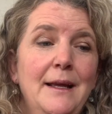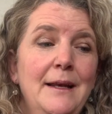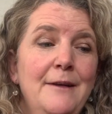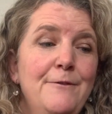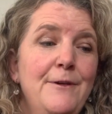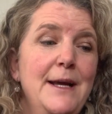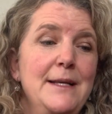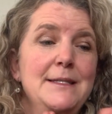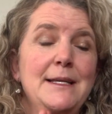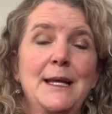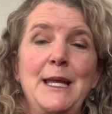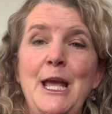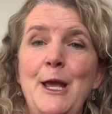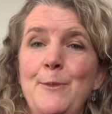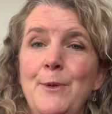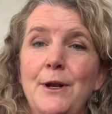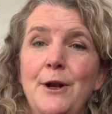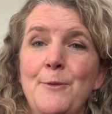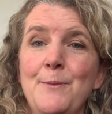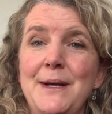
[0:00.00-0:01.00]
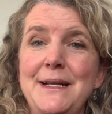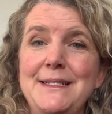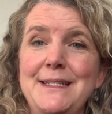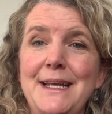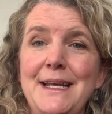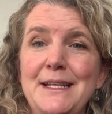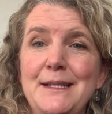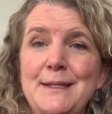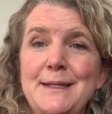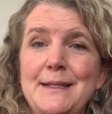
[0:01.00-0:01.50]
In fact, I keep it on my
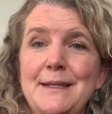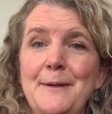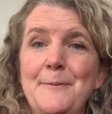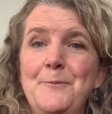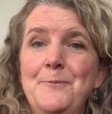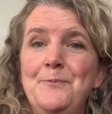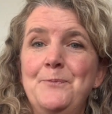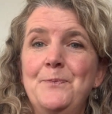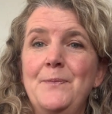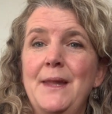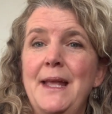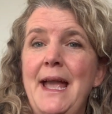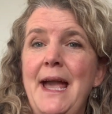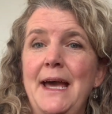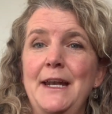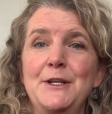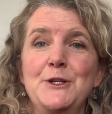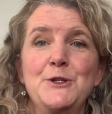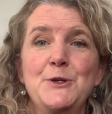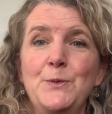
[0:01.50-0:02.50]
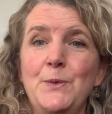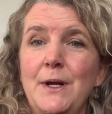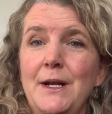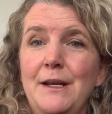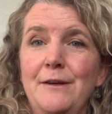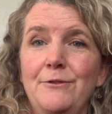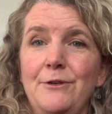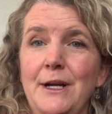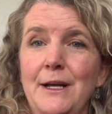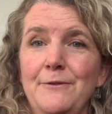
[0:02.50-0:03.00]
desk, add it to
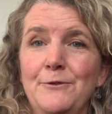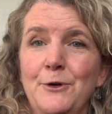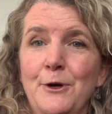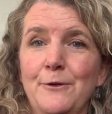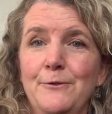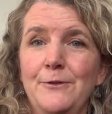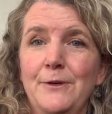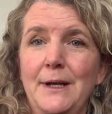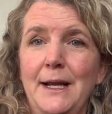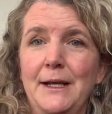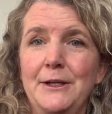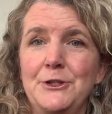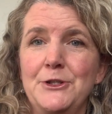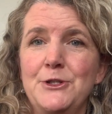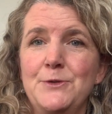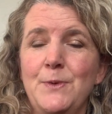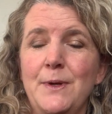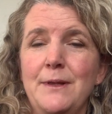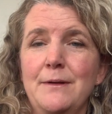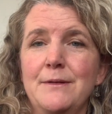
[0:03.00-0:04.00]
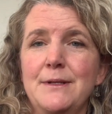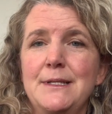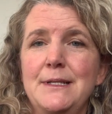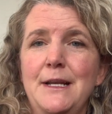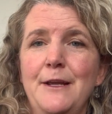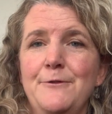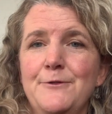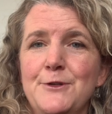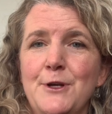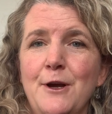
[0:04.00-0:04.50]
whatever I've got for lunch, whether it's
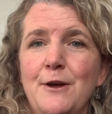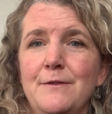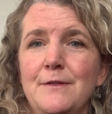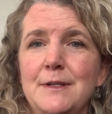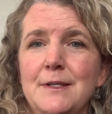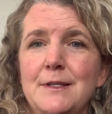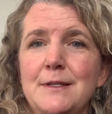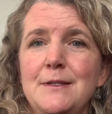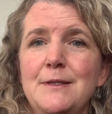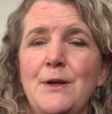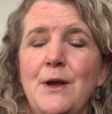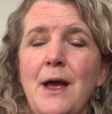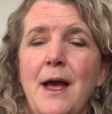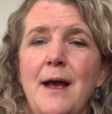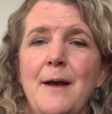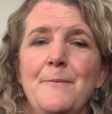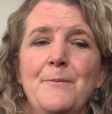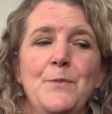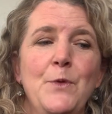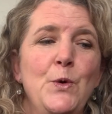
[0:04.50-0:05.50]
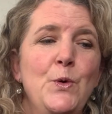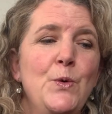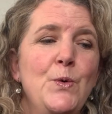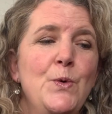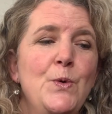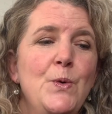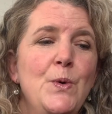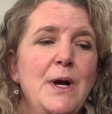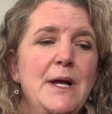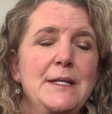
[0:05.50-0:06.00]
leftovers
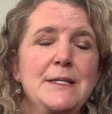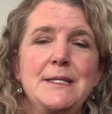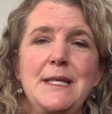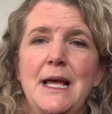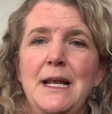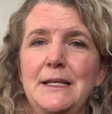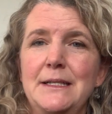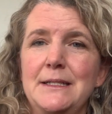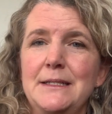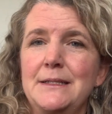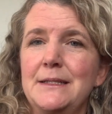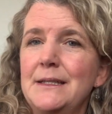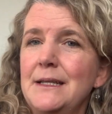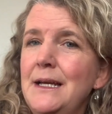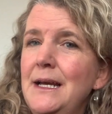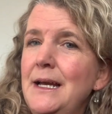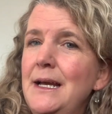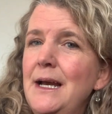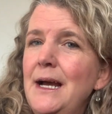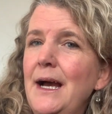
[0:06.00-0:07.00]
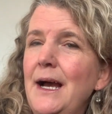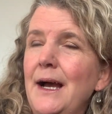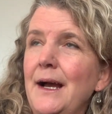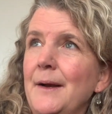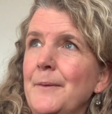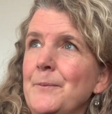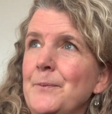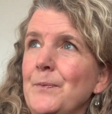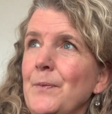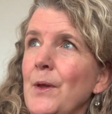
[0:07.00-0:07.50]
or a salad.
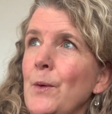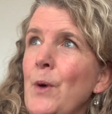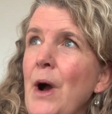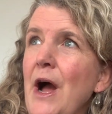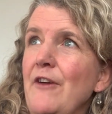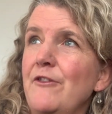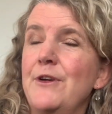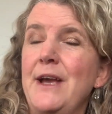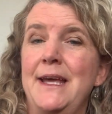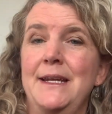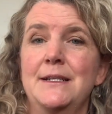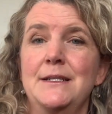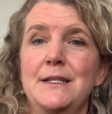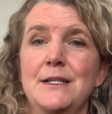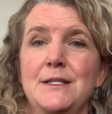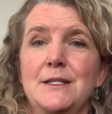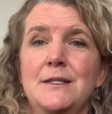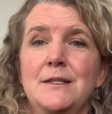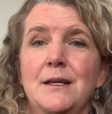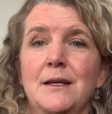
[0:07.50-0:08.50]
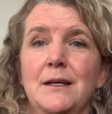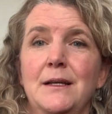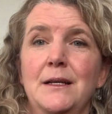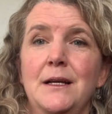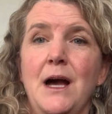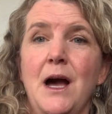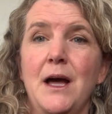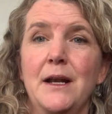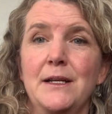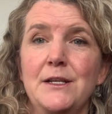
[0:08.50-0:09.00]
I've added it to
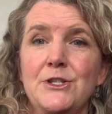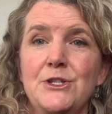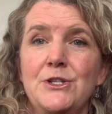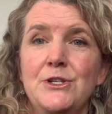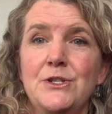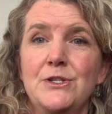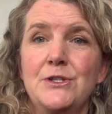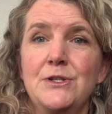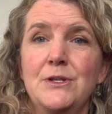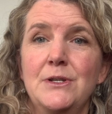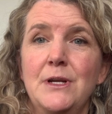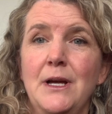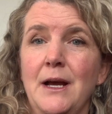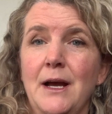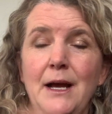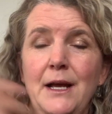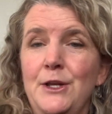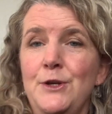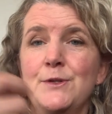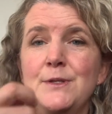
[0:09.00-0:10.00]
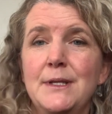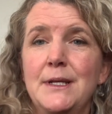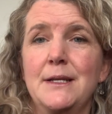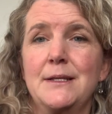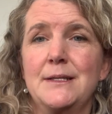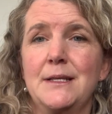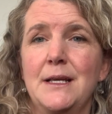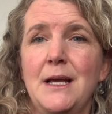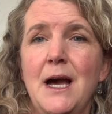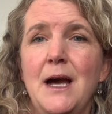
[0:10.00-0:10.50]
garnish. I use it
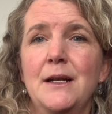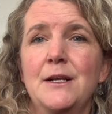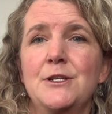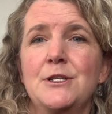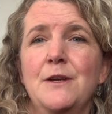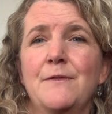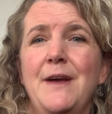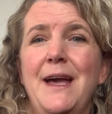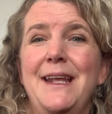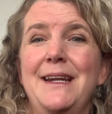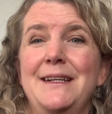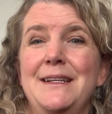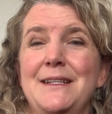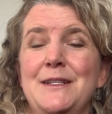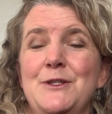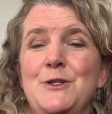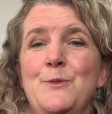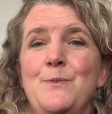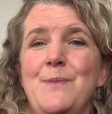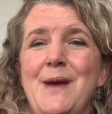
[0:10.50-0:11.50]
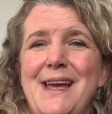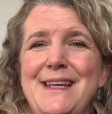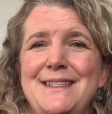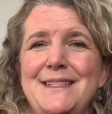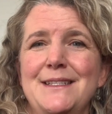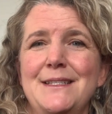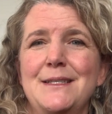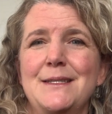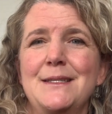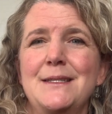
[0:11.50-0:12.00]
as a garnish. I've added it to
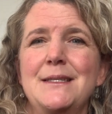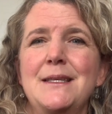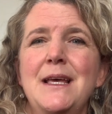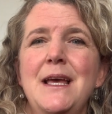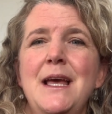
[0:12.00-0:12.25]
batters.